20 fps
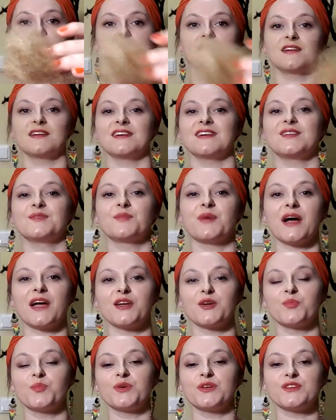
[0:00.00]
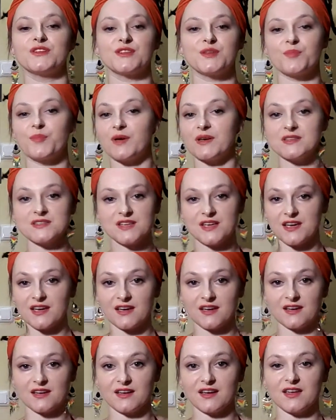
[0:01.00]
In my opinion, the best
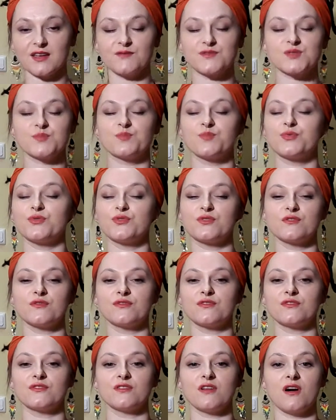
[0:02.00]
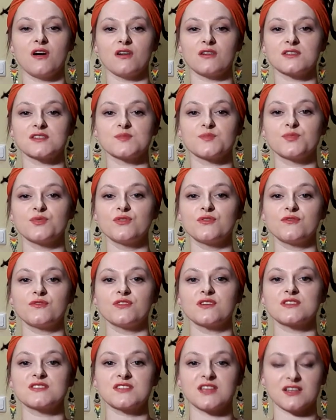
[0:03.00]
hair, gives beautiful locks, beautiful
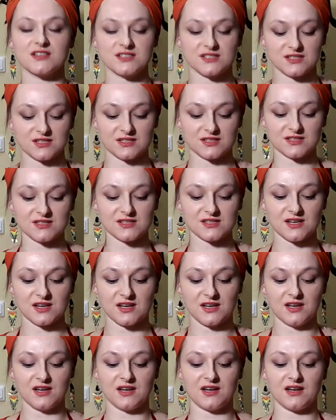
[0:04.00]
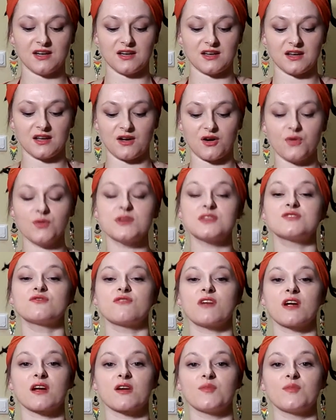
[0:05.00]
extensions, and I always
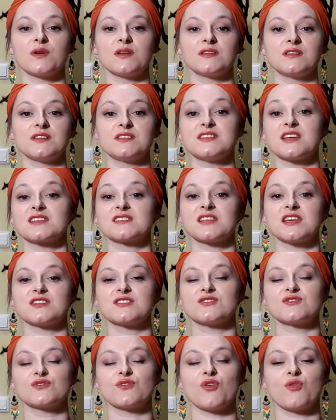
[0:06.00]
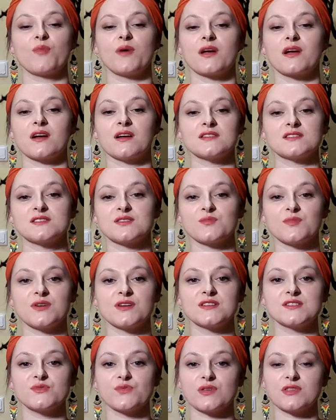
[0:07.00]
recommend these extensions to all my
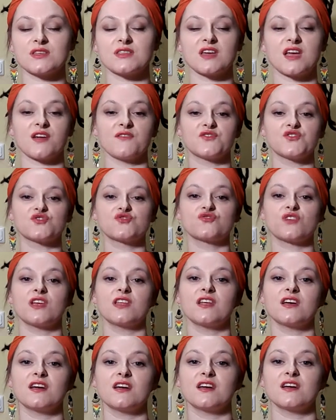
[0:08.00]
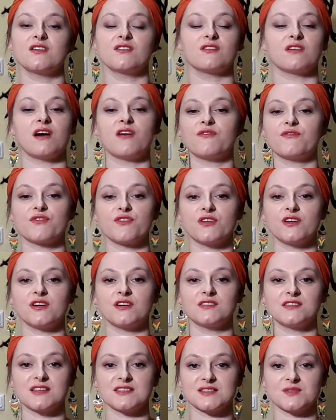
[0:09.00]
customers, whether they have straight hair or Afro hair,
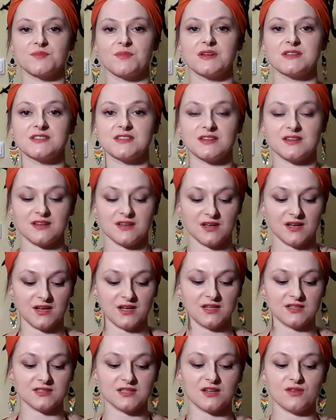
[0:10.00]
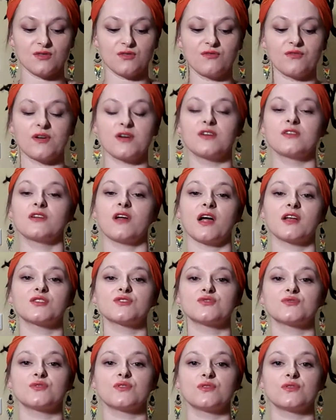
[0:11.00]
doesn't matter. They look very
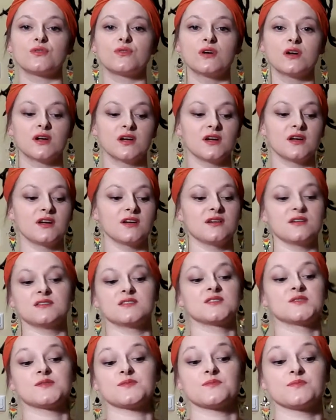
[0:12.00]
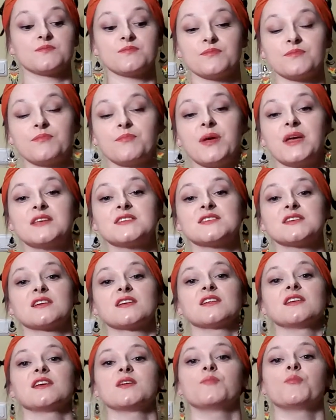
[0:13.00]
natural. It's
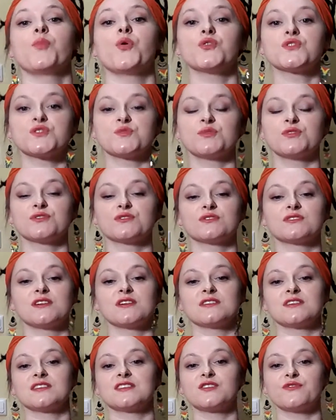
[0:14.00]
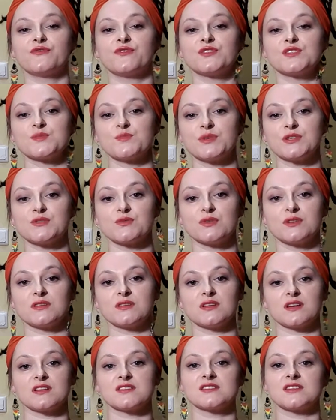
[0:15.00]
basically impossible to tell the difference between the
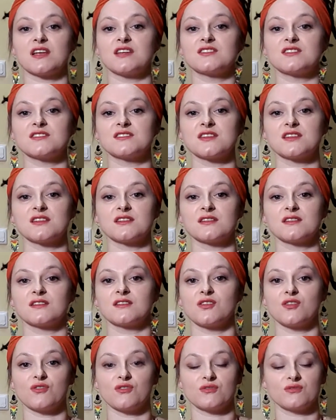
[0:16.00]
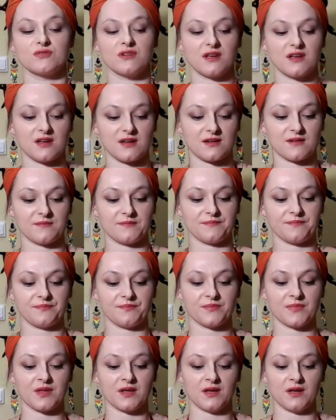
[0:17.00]
extensions and your own hair.
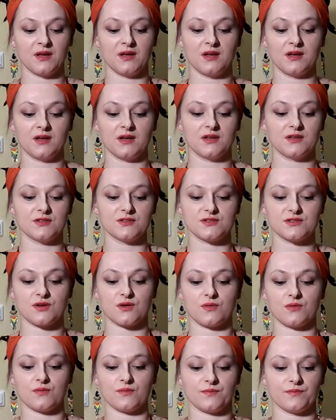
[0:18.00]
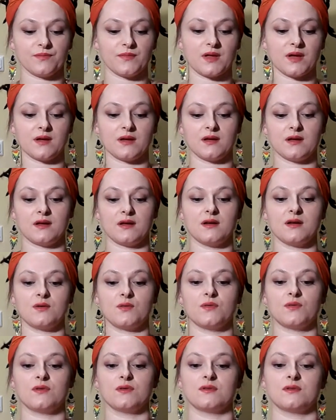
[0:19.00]
So
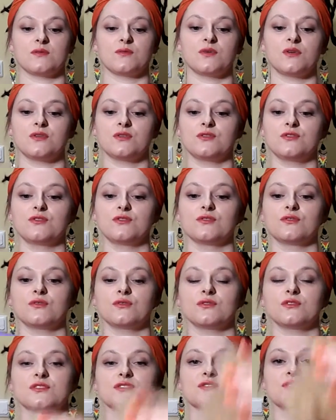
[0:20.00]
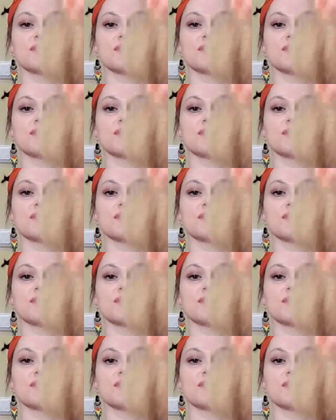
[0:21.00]
what you do is to